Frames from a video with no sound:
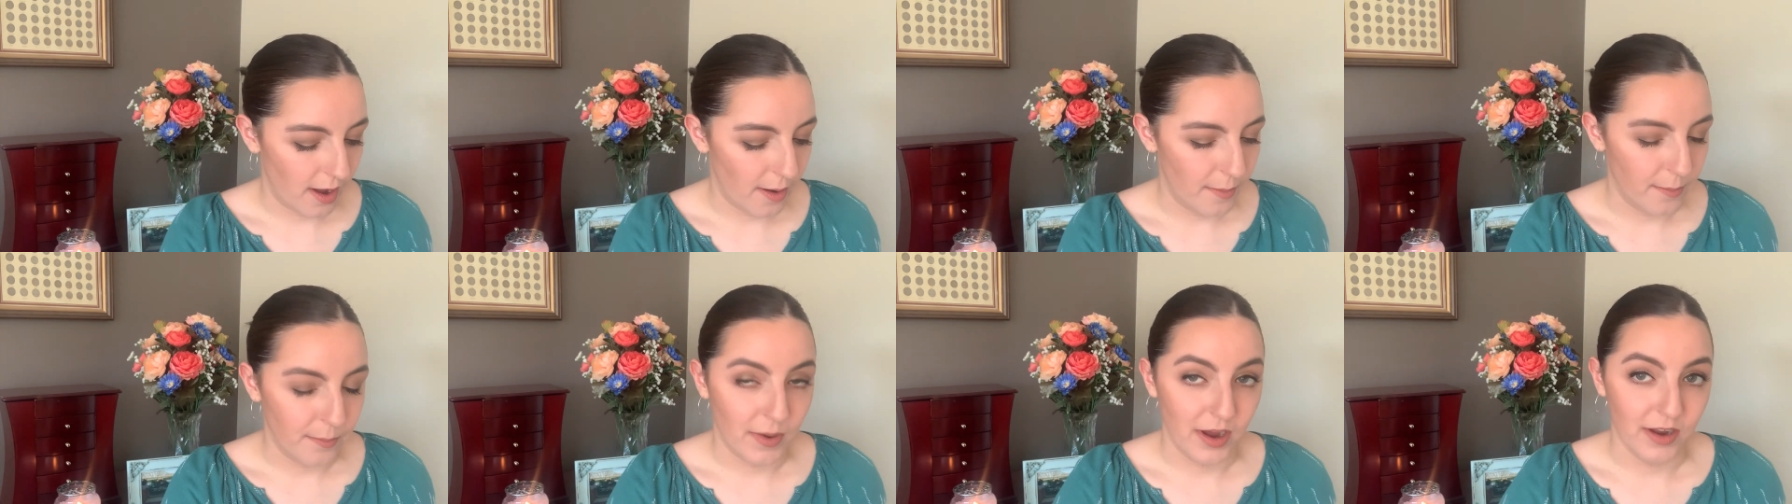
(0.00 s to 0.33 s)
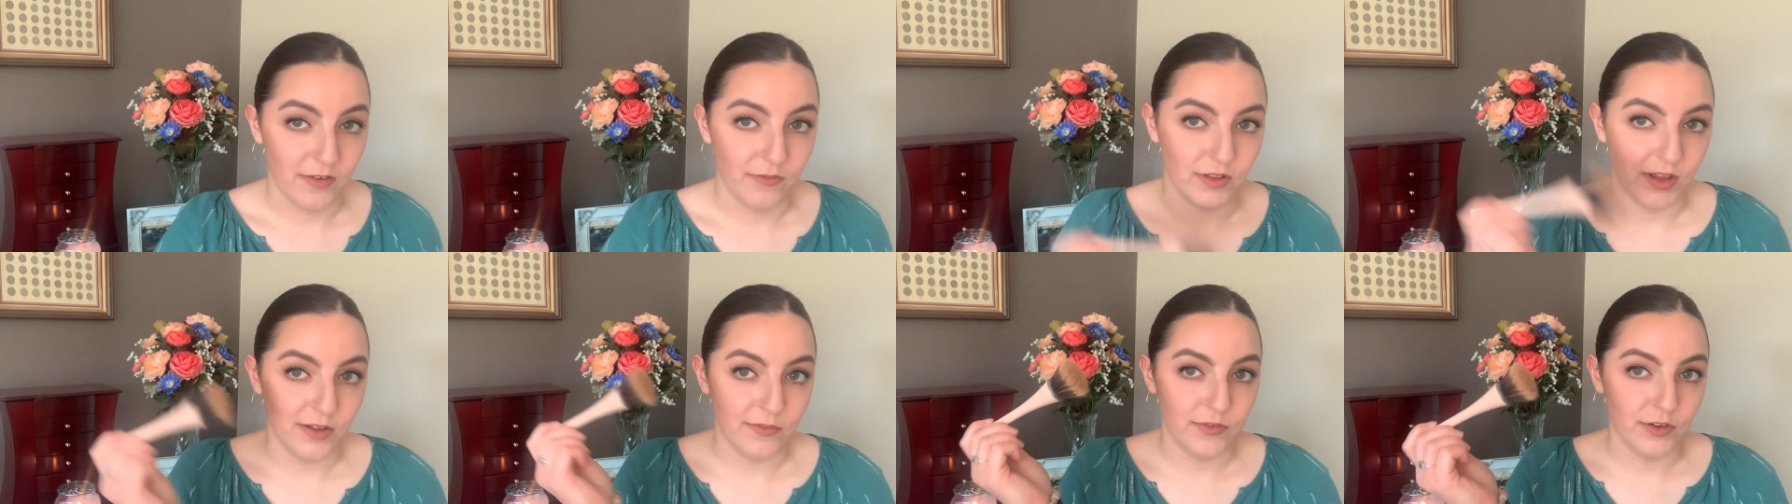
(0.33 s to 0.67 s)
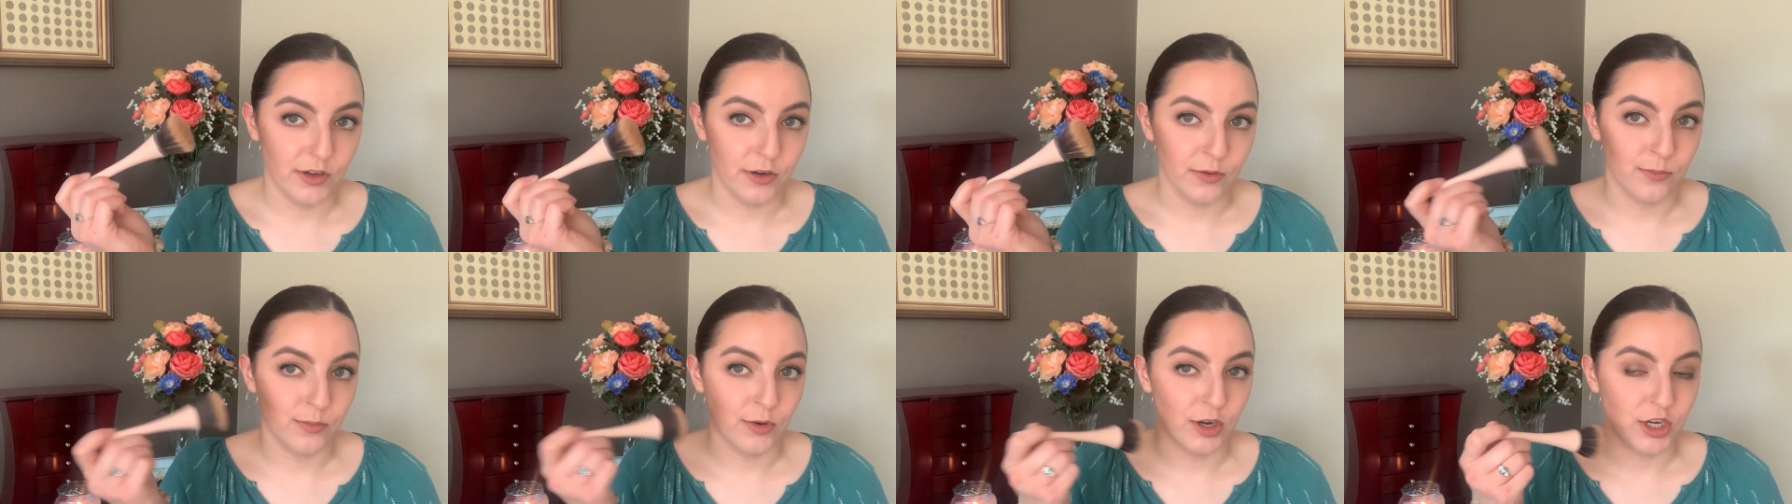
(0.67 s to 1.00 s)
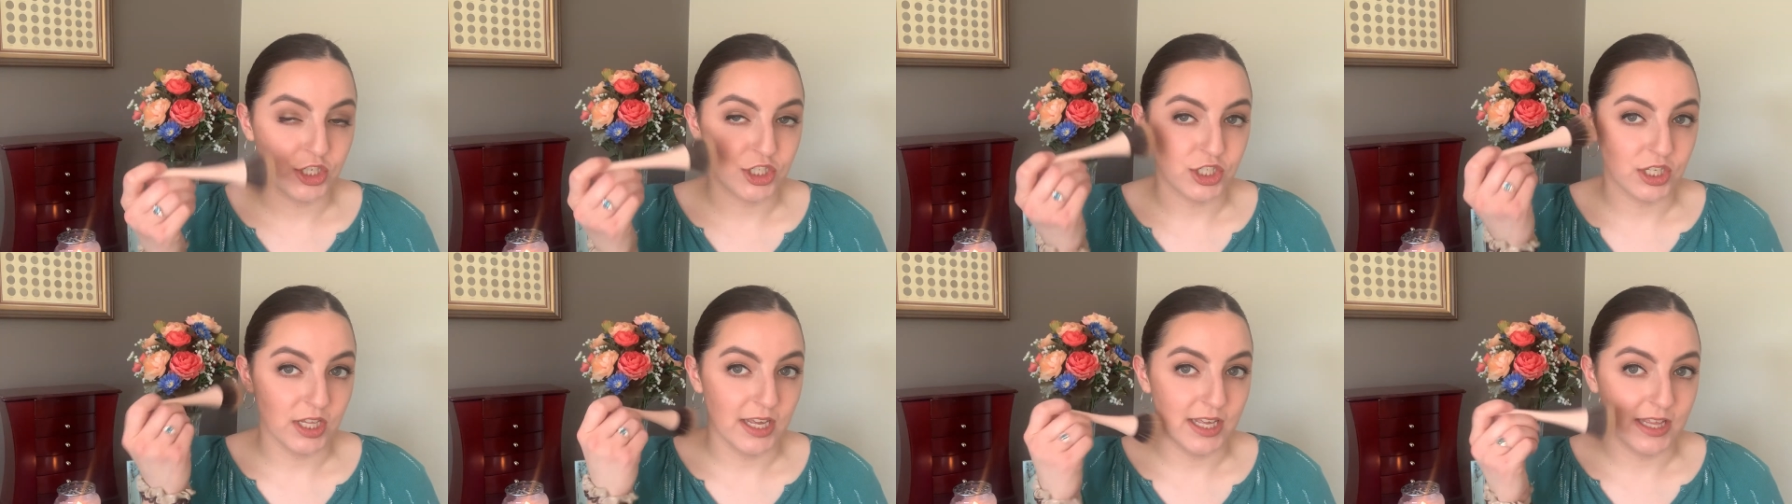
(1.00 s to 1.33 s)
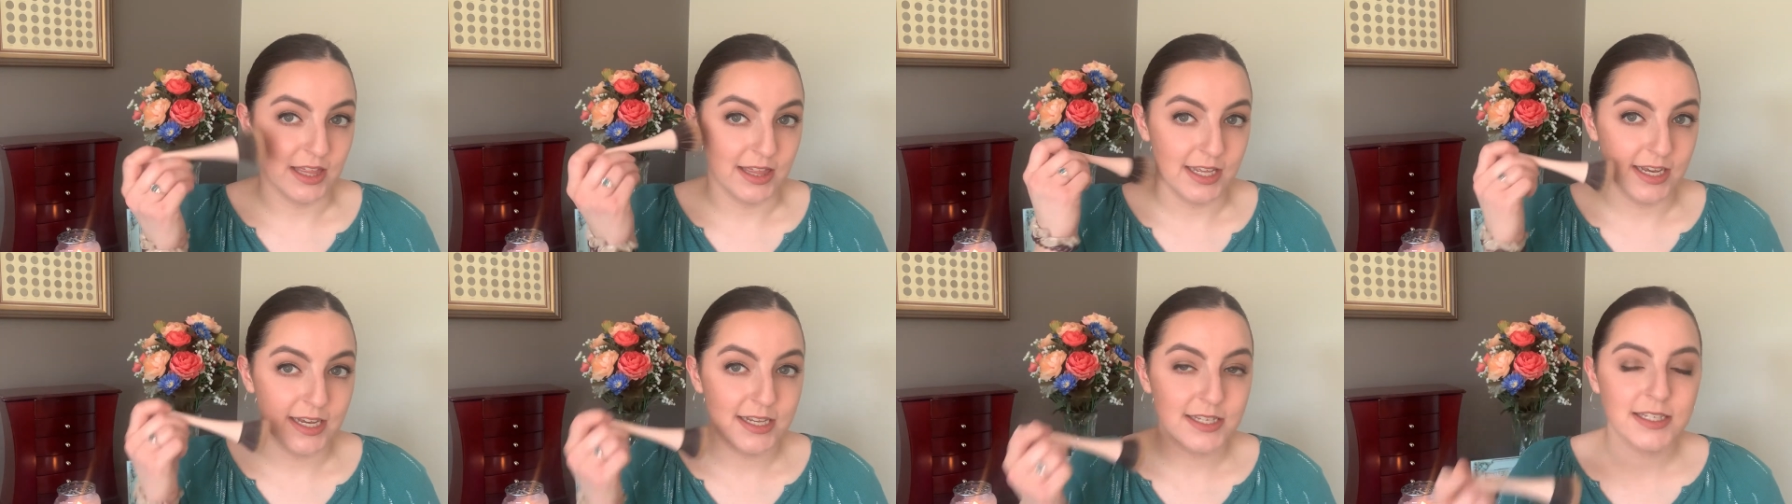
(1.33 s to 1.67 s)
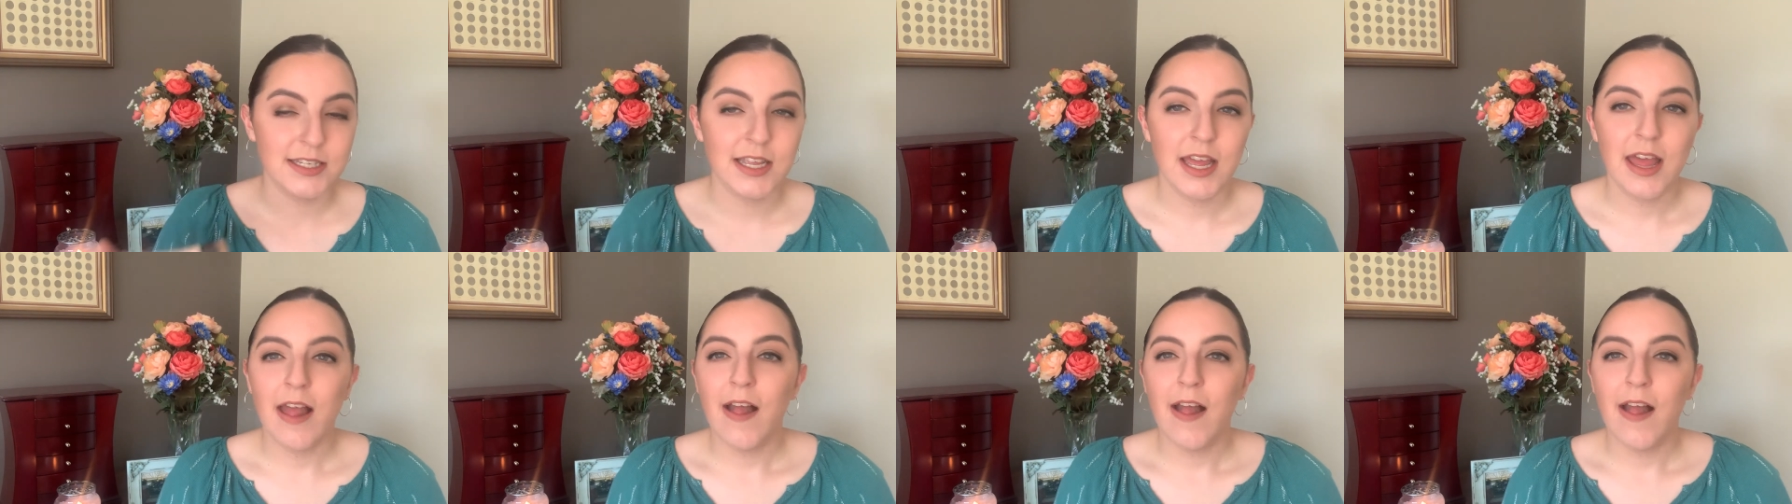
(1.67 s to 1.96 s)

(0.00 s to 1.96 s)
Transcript: my fluffier brush like this.